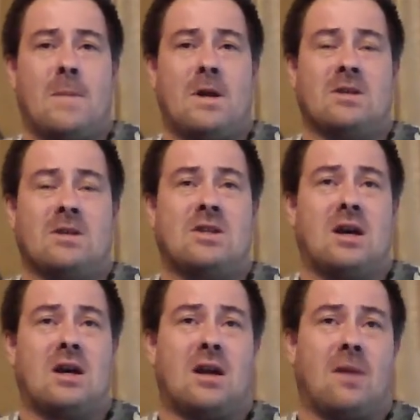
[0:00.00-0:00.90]

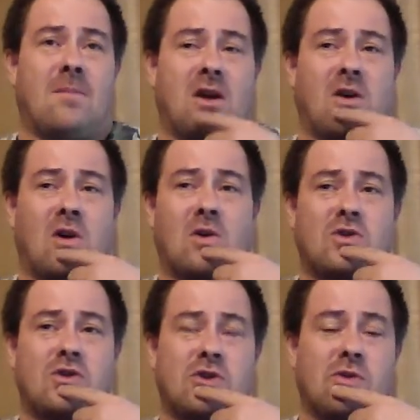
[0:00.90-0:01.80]
Instead, I might go
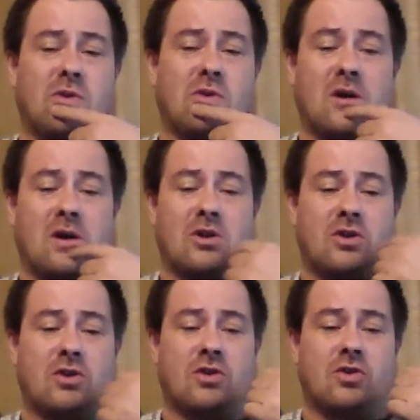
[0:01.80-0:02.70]
to
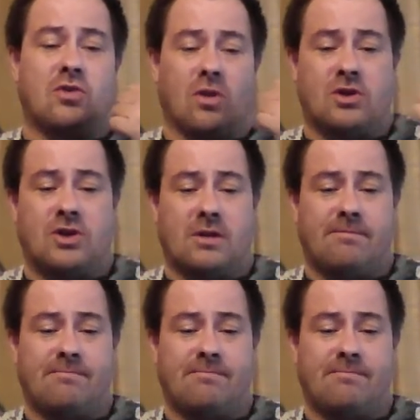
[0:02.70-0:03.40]
Georgia,